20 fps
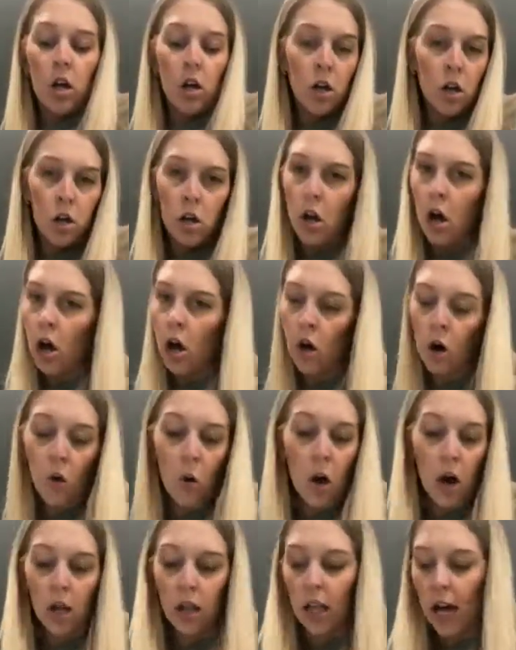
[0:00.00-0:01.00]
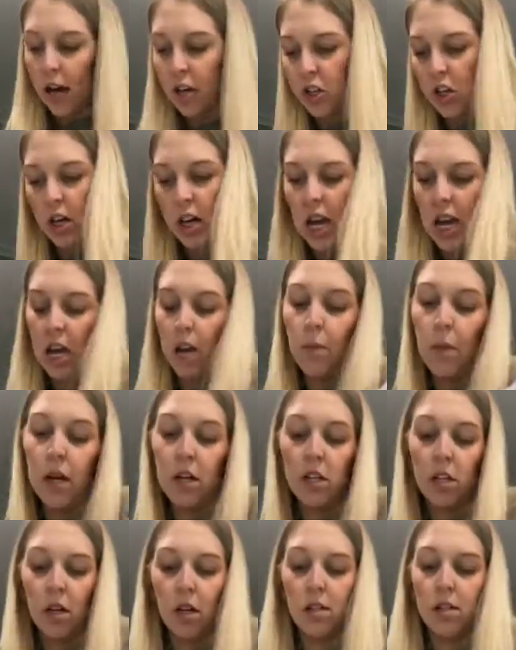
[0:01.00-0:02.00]
no electric hand
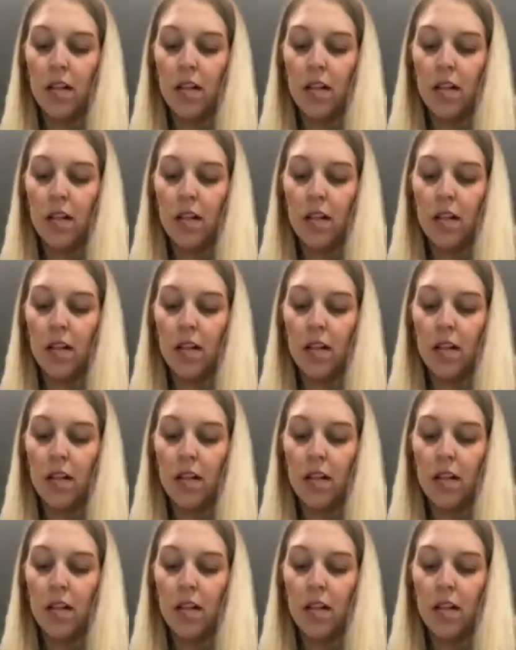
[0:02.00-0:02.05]
mixers.